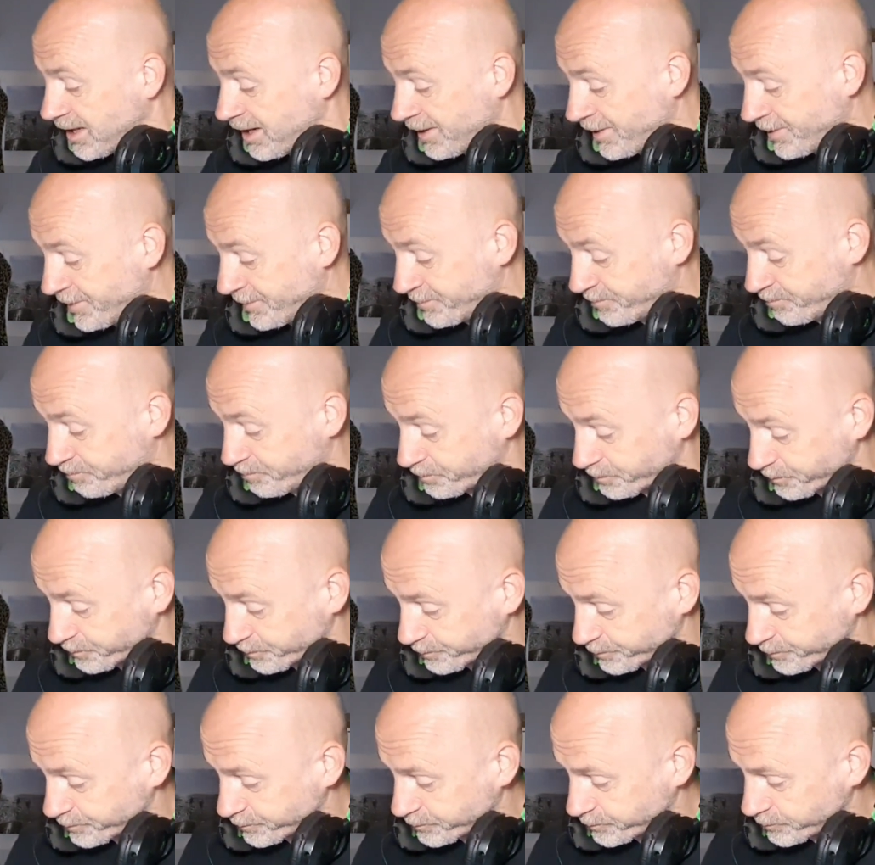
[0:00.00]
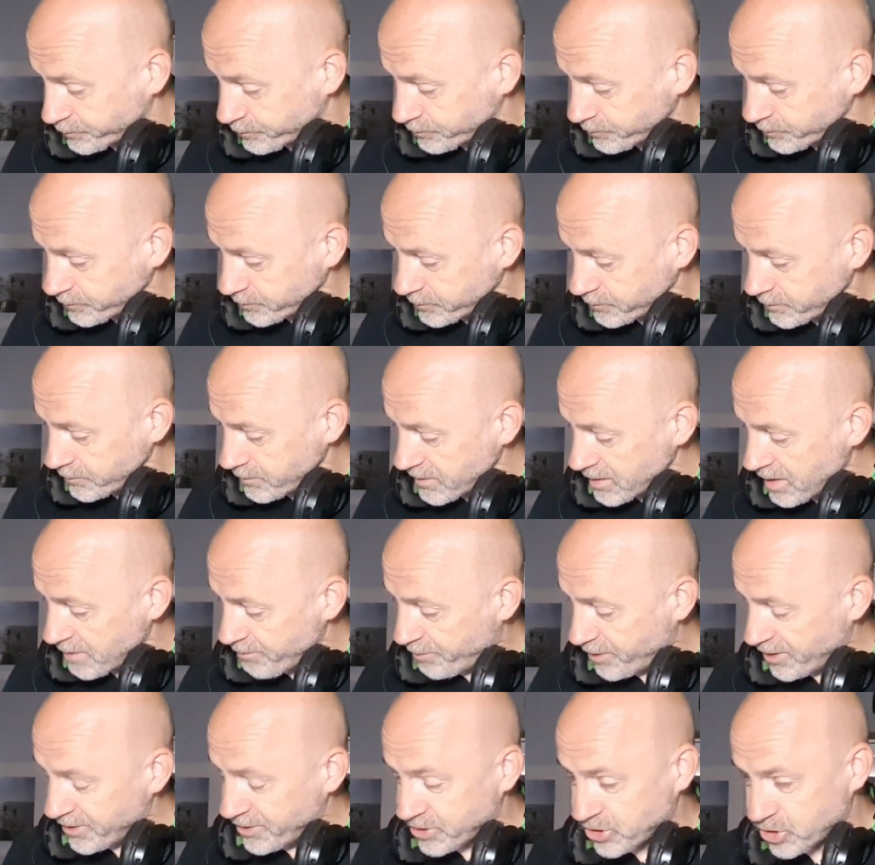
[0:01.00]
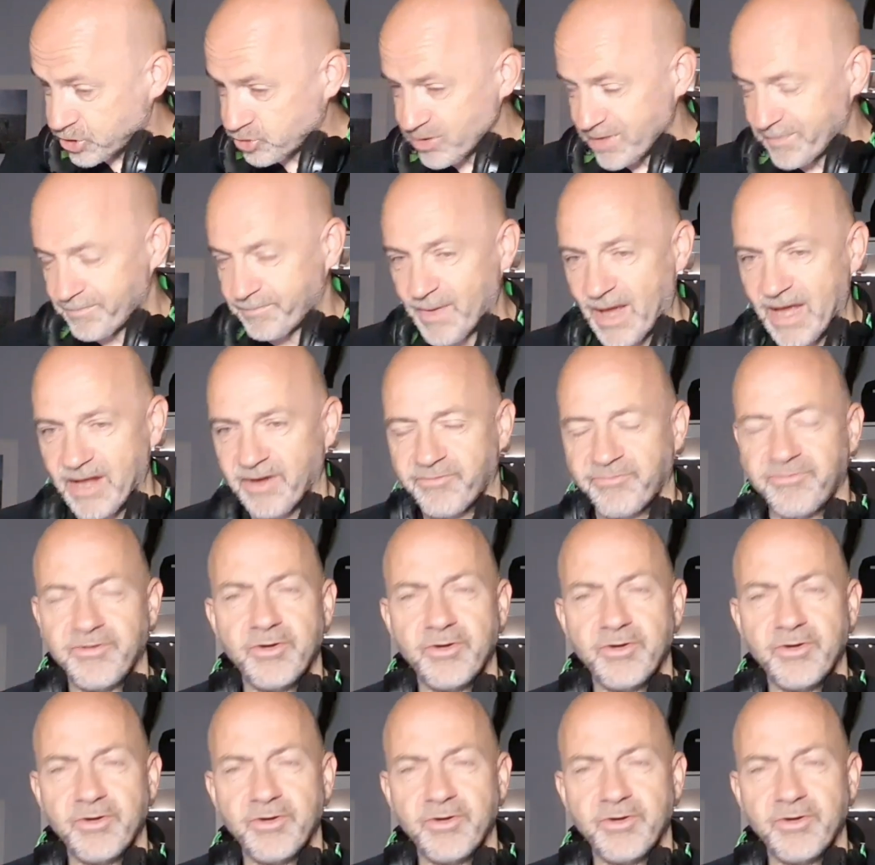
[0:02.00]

Um, but the strip back